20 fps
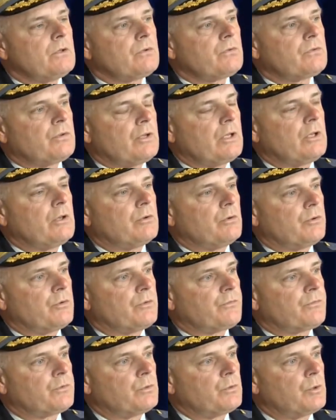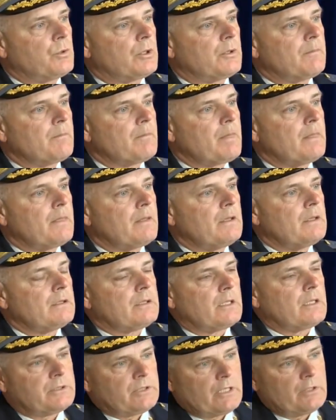seated on the floor
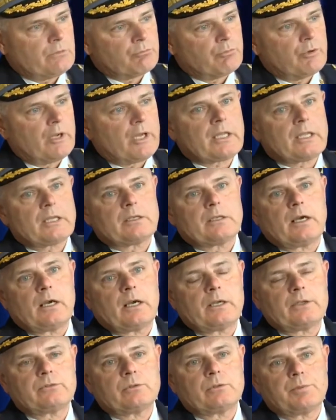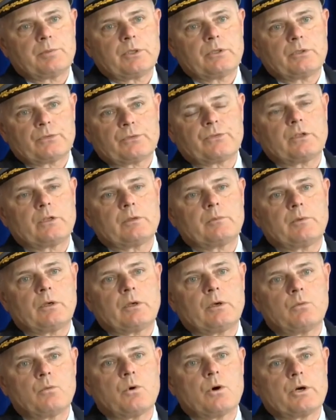that they recognized to be the
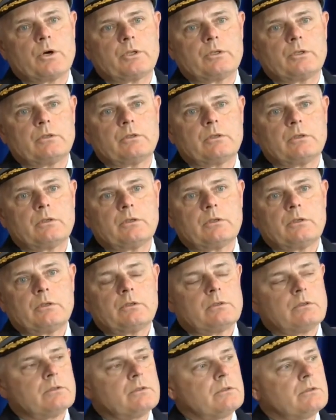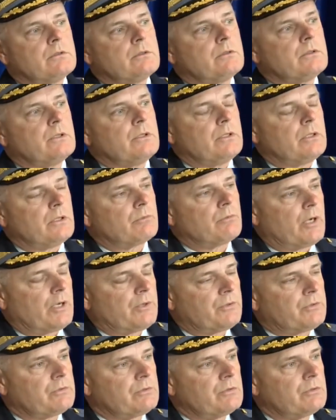female wanted in the
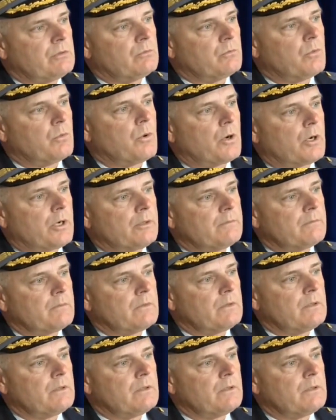arrest warrant.